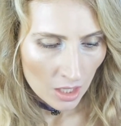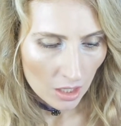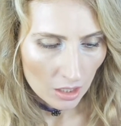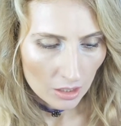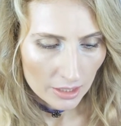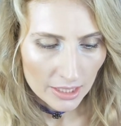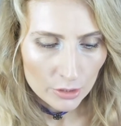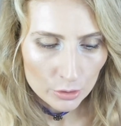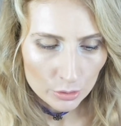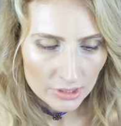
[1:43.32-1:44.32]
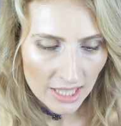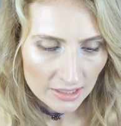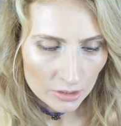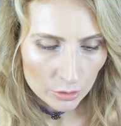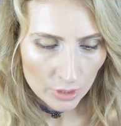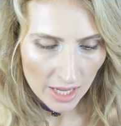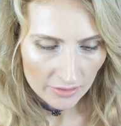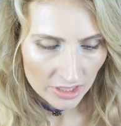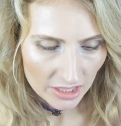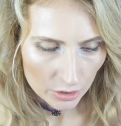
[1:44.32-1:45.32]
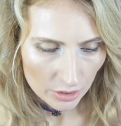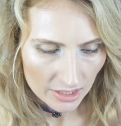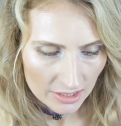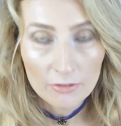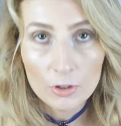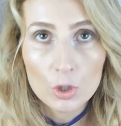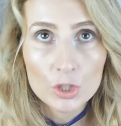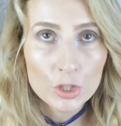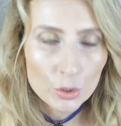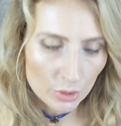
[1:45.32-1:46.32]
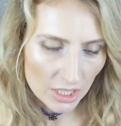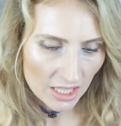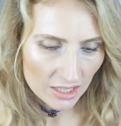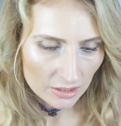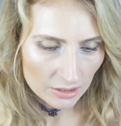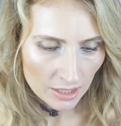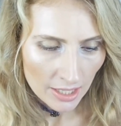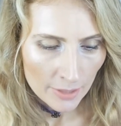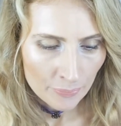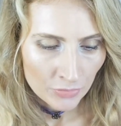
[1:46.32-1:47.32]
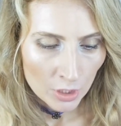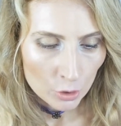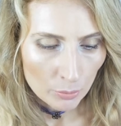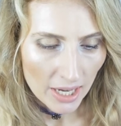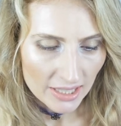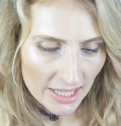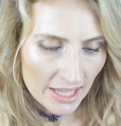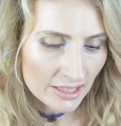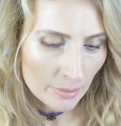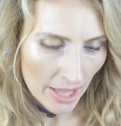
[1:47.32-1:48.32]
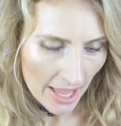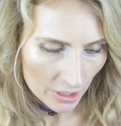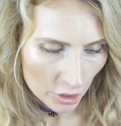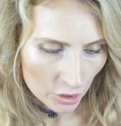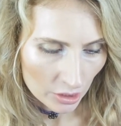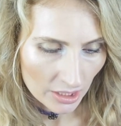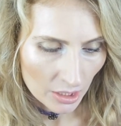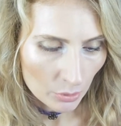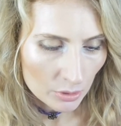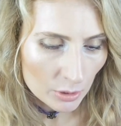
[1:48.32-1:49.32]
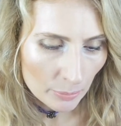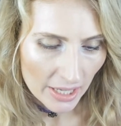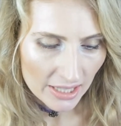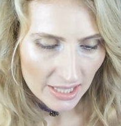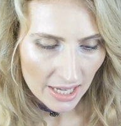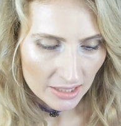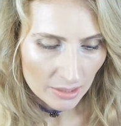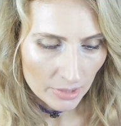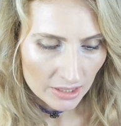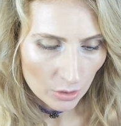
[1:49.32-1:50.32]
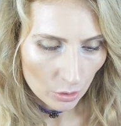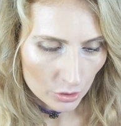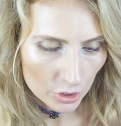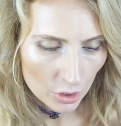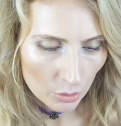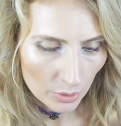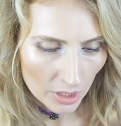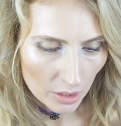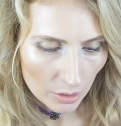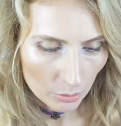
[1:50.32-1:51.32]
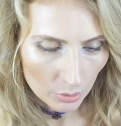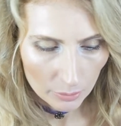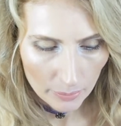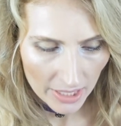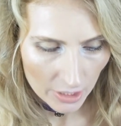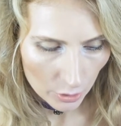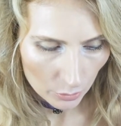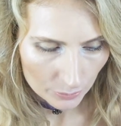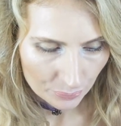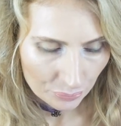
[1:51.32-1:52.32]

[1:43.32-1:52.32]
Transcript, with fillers: Uh, can you do that? Do you have the interest? Of course, you needn't to buy the item actually. We will pay the item and also we will pay you.